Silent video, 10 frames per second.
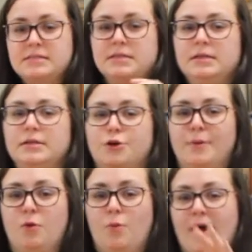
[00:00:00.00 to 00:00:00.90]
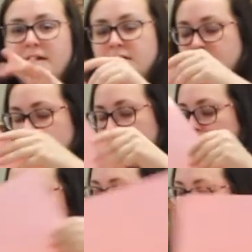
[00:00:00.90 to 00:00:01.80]
still a little bit wet,
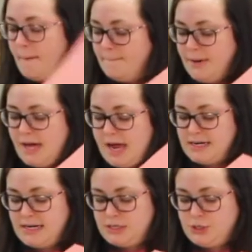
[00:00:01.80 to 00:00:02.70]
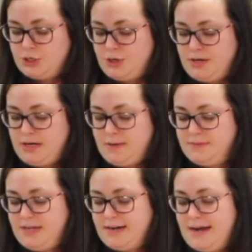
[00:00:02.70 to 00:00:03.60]
but I need to turn it
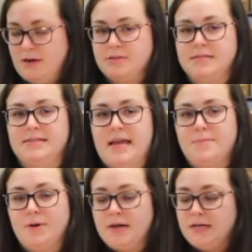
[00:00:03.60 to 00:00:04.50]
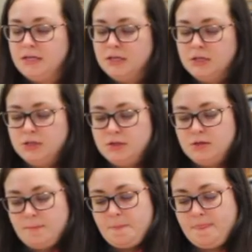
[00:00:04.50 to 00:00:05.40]
upside down to tape on it.
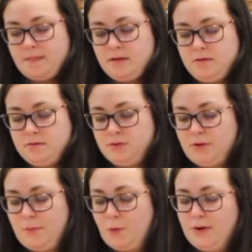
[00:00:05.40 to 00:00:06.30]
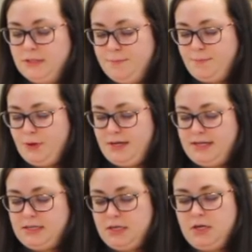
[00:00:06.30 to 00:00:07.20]
So I'm going to put
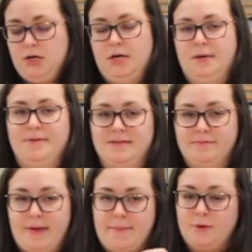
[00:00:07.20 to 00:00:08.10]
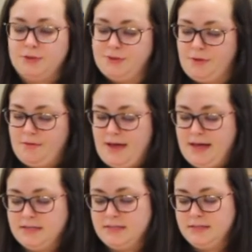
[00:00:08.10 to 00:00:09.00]
it on a piece of paper so
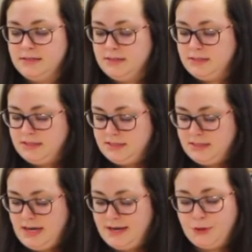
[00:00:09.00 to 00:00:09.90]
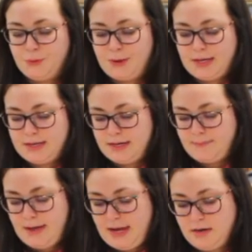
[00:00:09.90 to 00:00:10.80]
that I don't get any
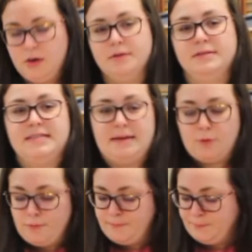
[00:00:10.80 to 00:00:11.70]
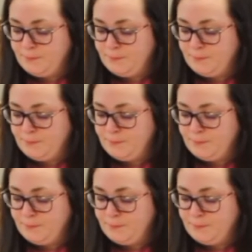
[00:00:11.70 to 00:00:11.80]
paint on the table.